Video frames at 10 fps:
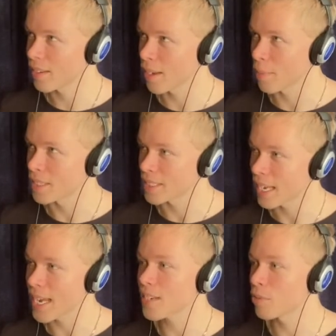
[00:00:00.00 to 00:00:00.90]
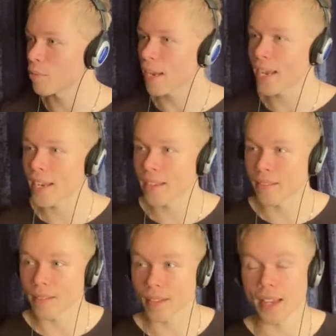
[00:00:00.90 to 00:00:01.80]
I mean, to take
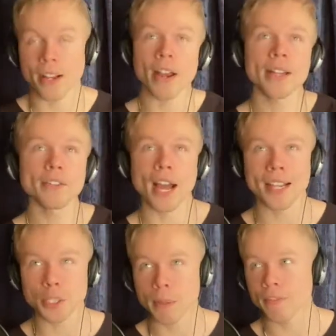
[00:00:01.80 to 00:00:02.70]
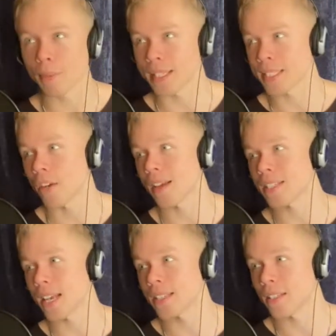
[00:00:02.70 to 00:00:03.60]
away, and I can speak for myself
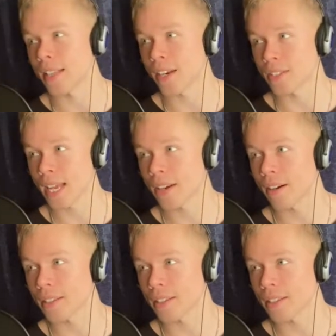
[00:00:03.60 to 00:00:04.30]
as an entertainer,